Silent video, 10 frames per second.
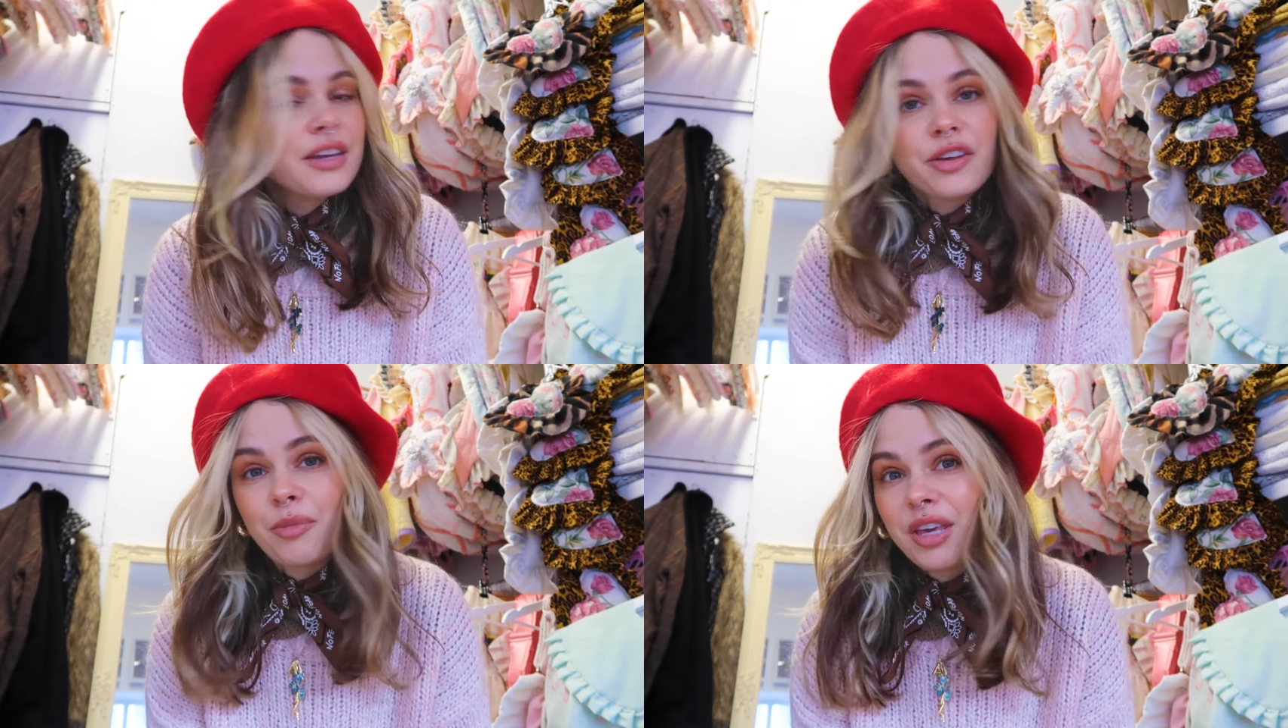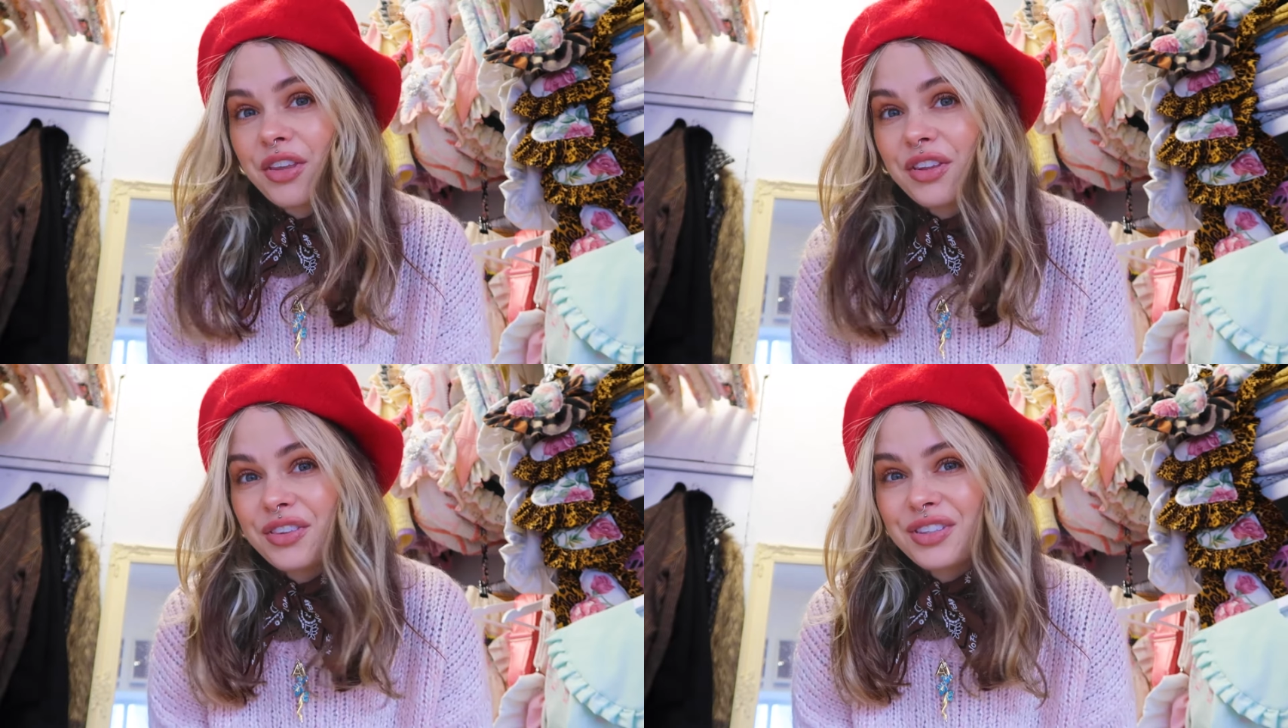and I'm
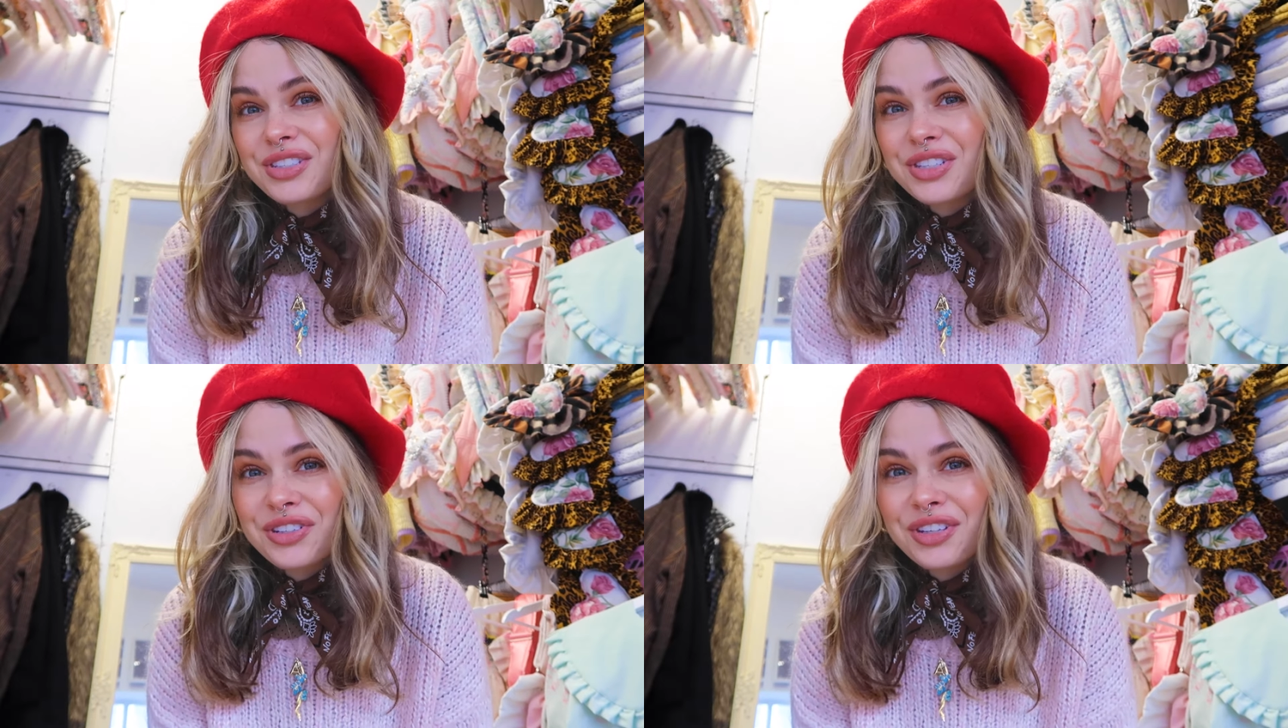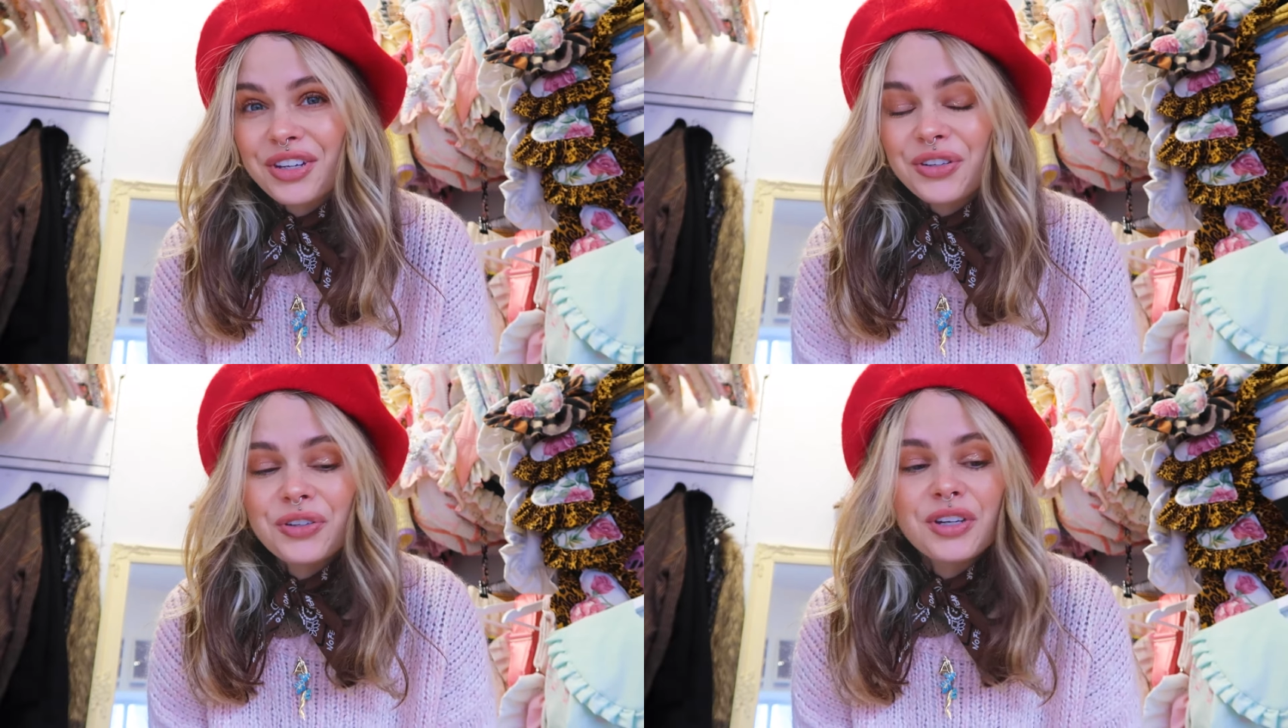in the
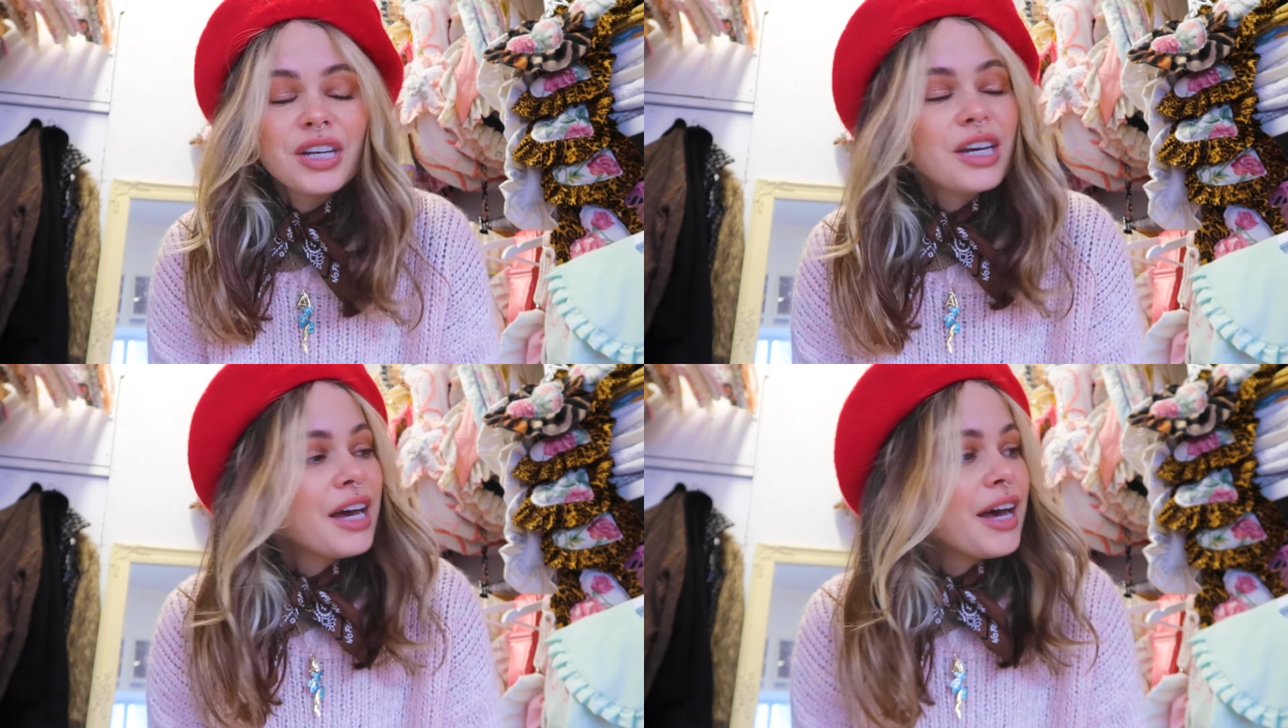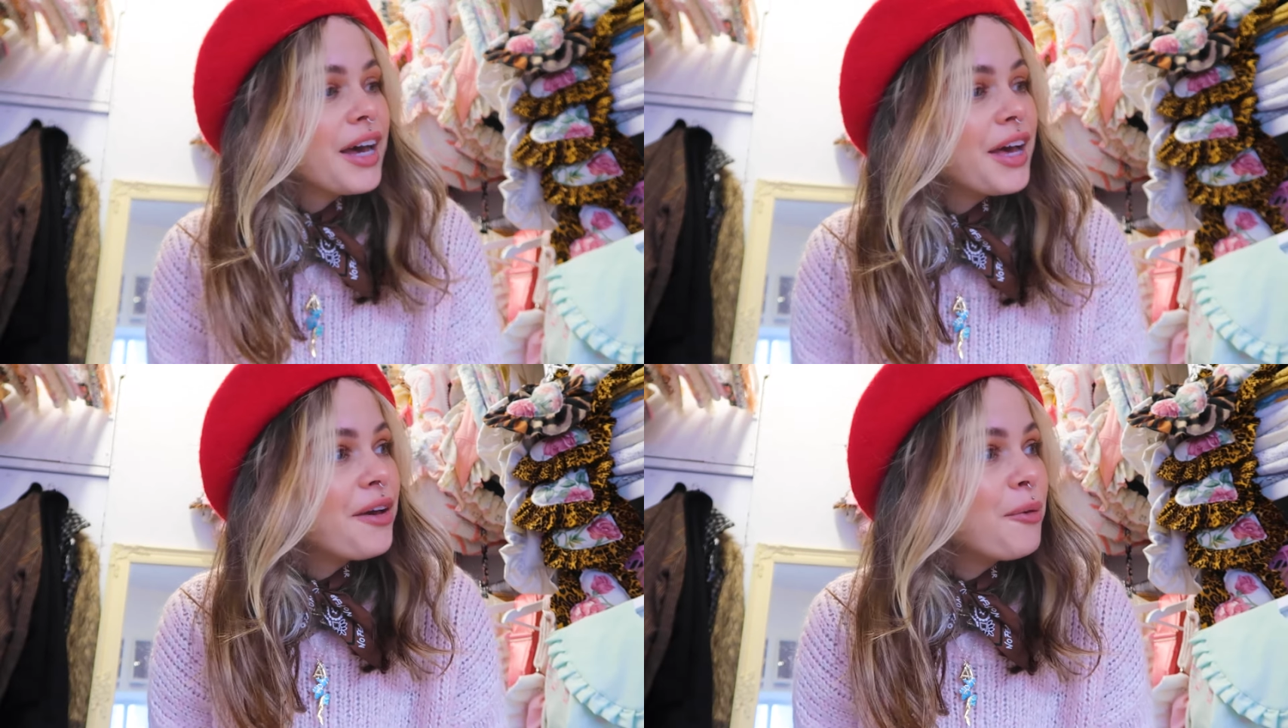studio
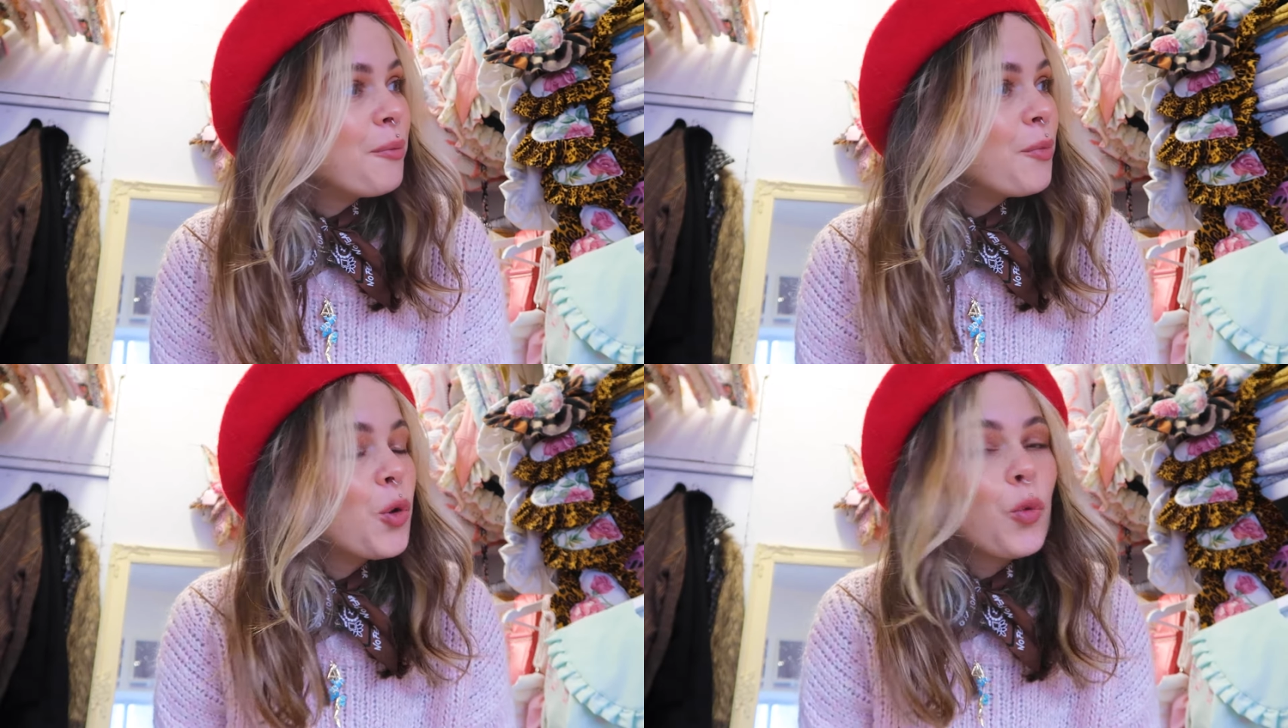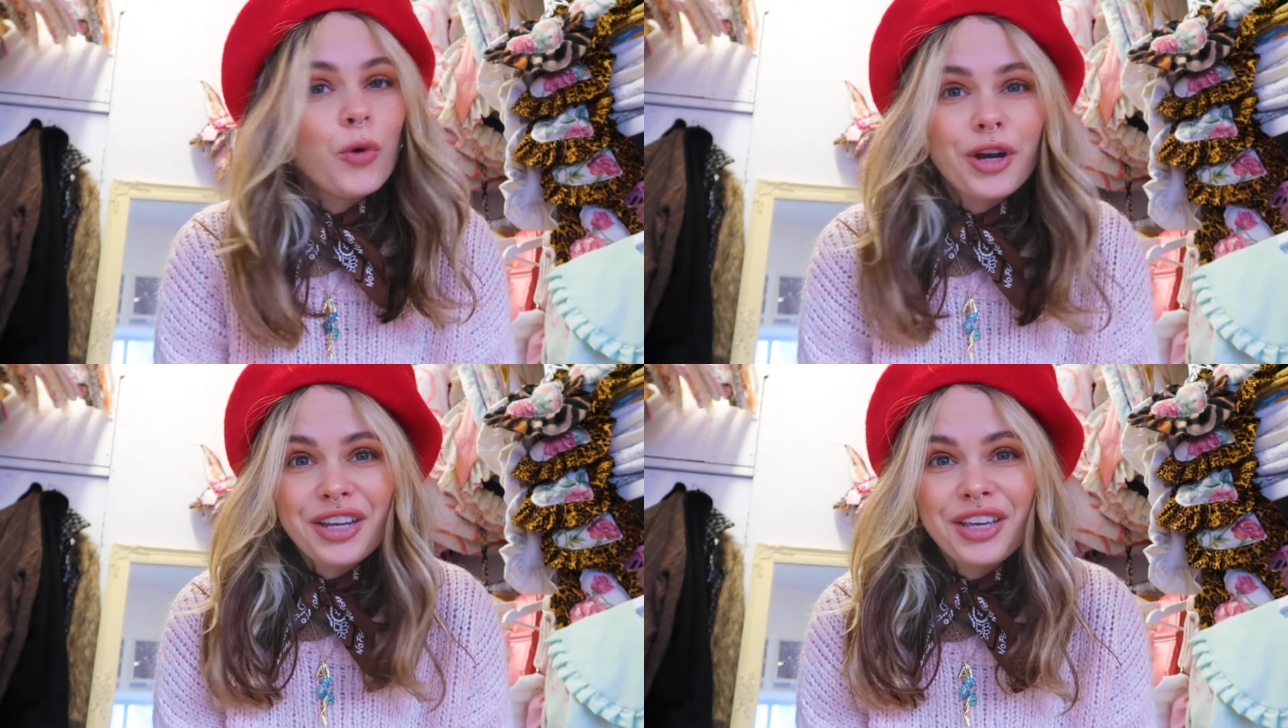
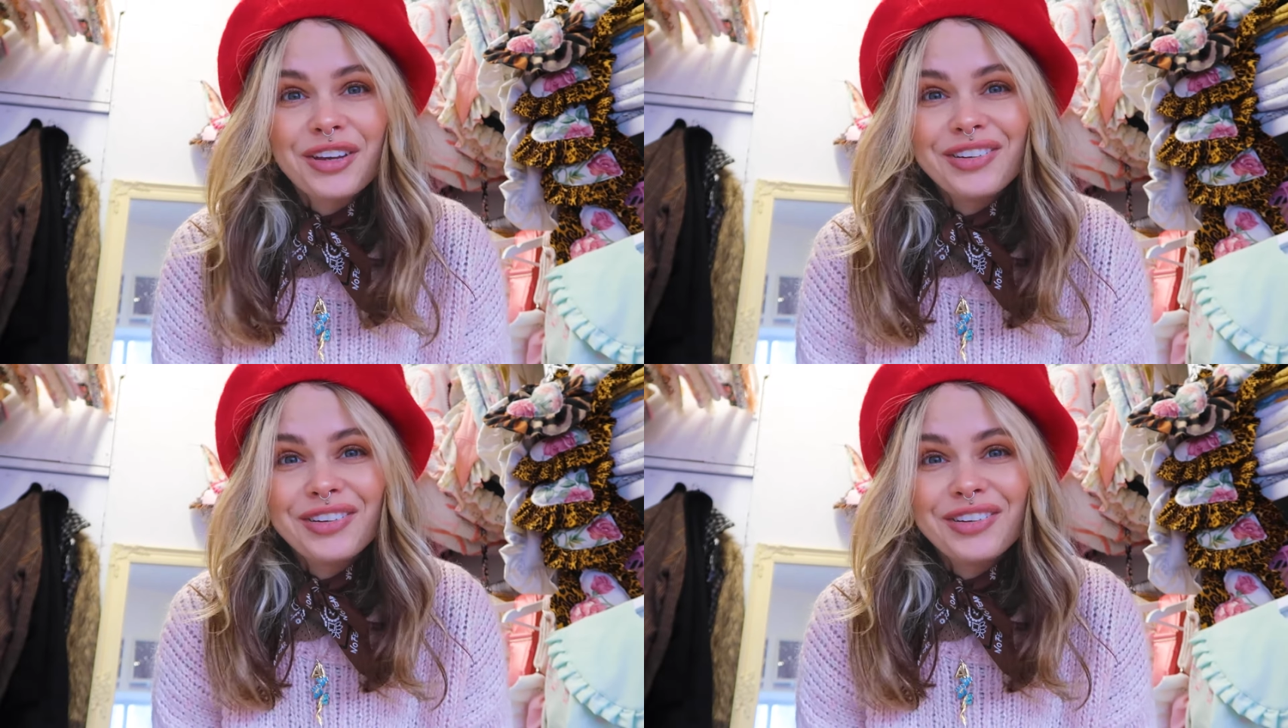working